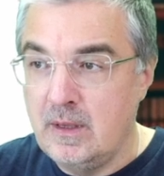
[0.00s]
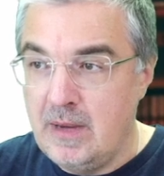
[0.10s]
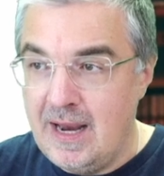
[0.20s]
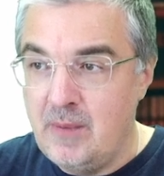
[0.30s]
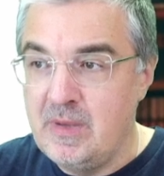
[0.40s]

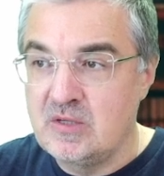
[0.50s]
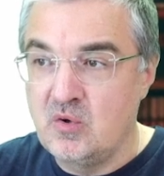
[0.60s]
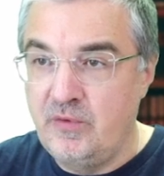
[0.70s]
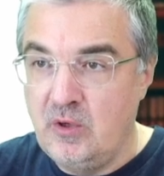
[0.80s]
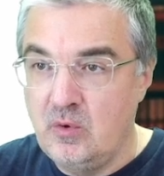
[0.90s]
elements
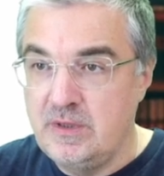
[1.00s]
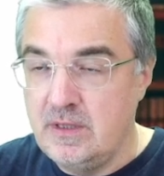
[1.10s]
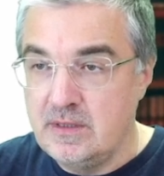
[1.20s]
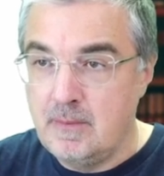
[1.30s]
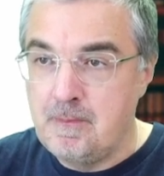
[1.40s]
of your
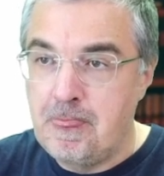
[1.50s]
system.